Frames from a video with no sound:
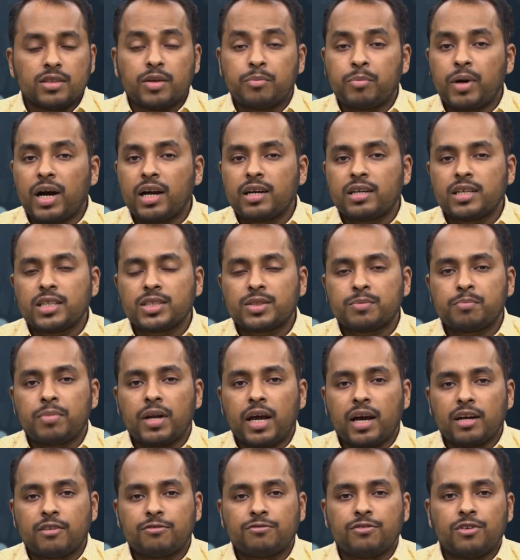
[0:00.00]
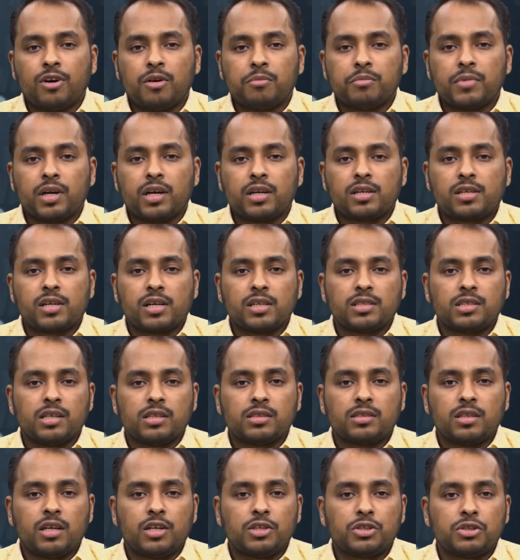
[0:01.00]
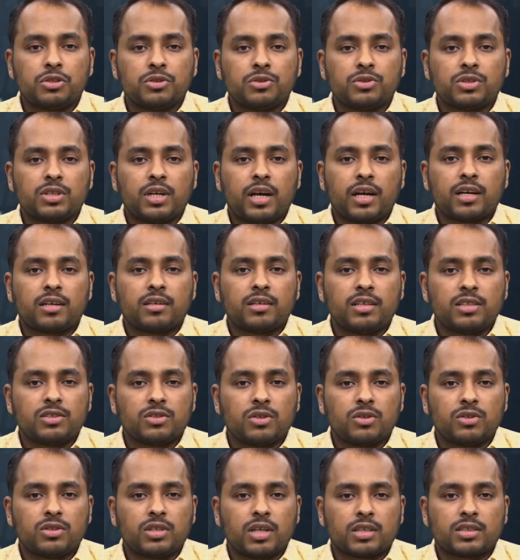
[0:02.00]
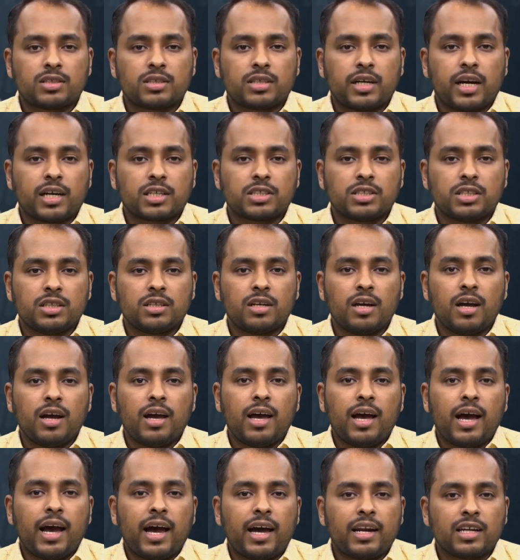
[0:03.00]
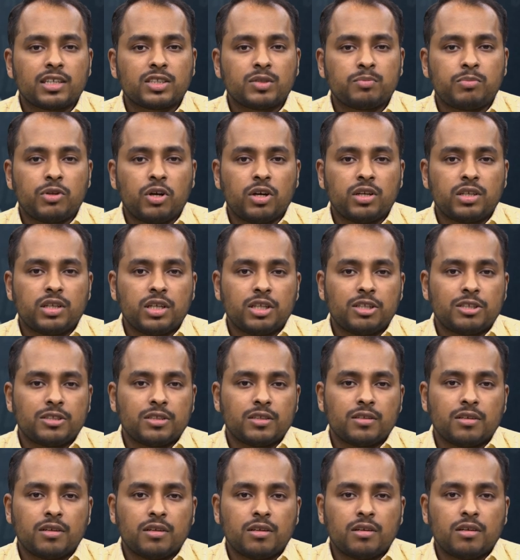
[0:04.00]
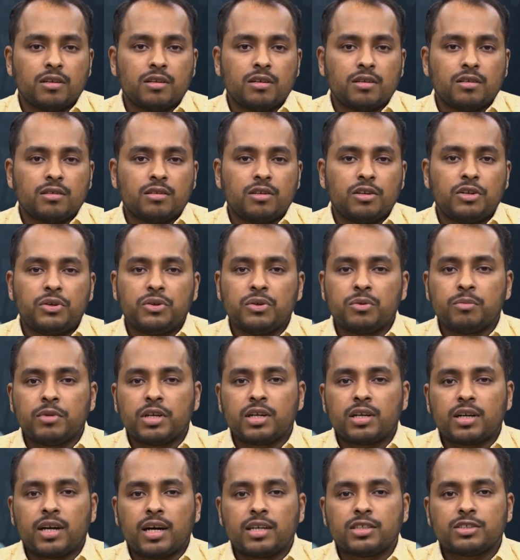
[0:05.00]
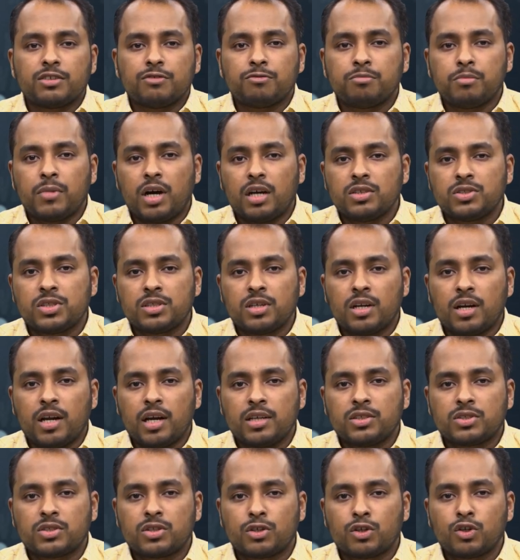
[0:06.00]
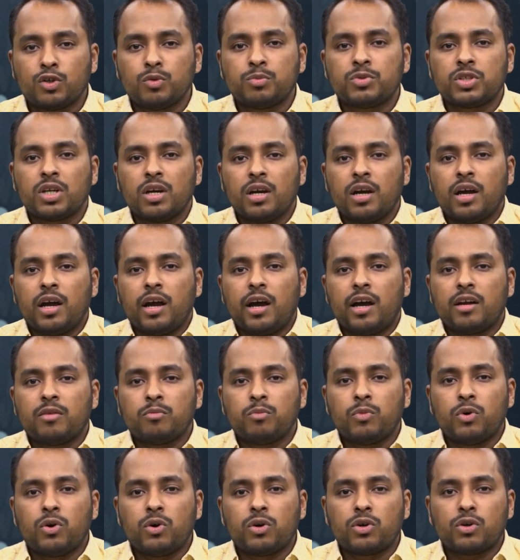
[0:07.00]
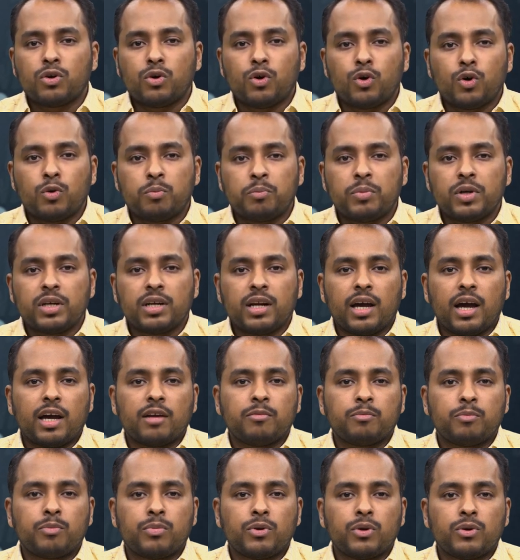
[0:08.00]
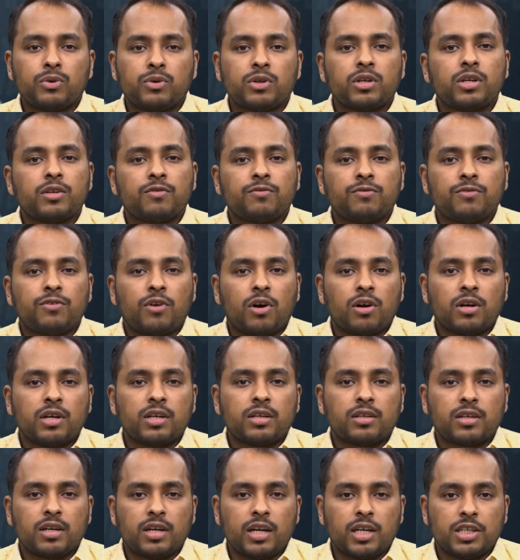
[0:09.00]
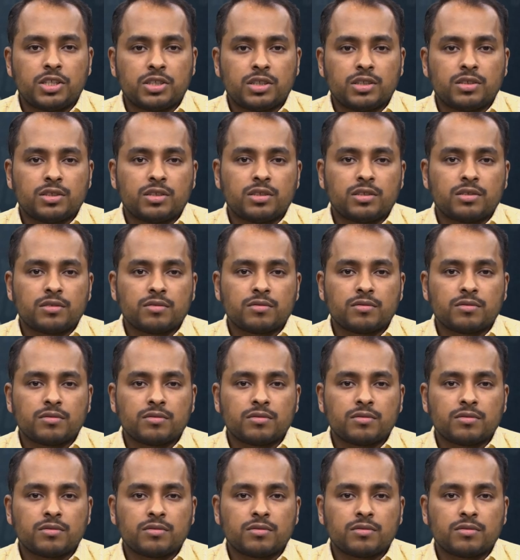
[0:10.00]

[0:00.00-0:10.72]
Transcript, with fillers: The party's platform addresses issues like resource extraction and exploitation, the human rights of marginalized groups, and more open and plural foreign relations.